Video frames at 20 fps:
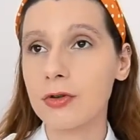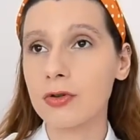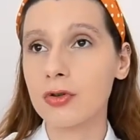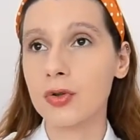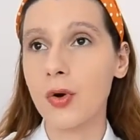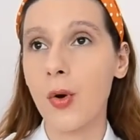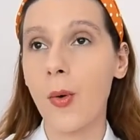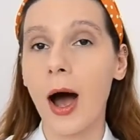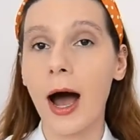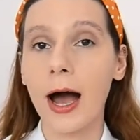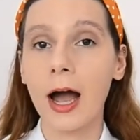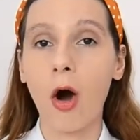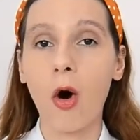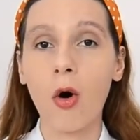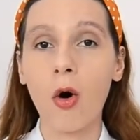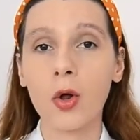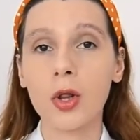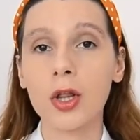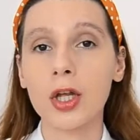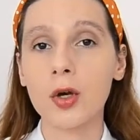so I
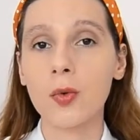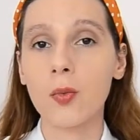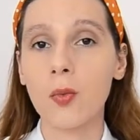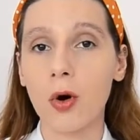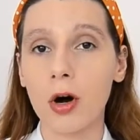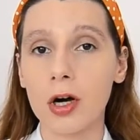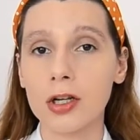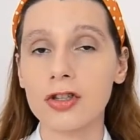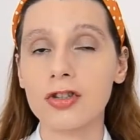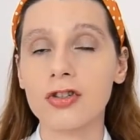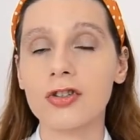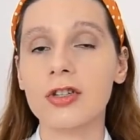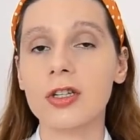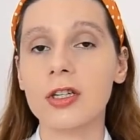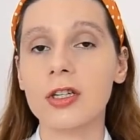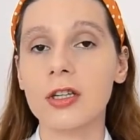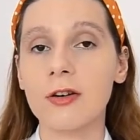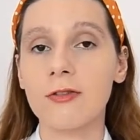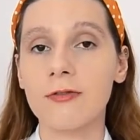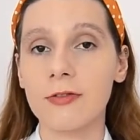only watched
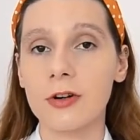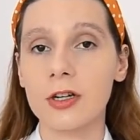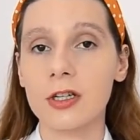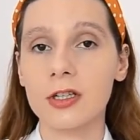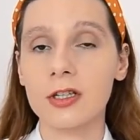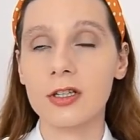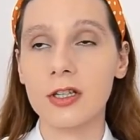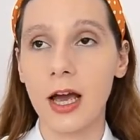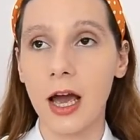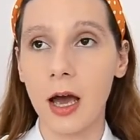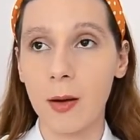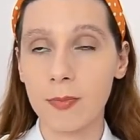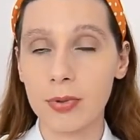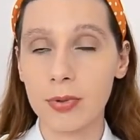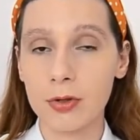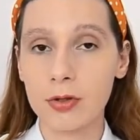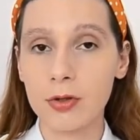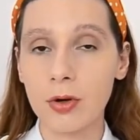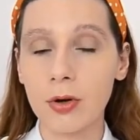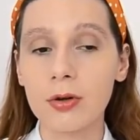the first
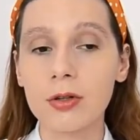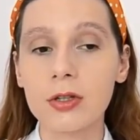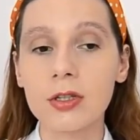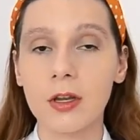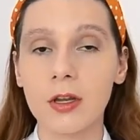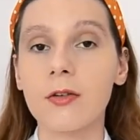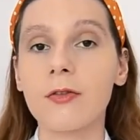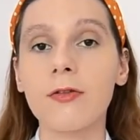episode.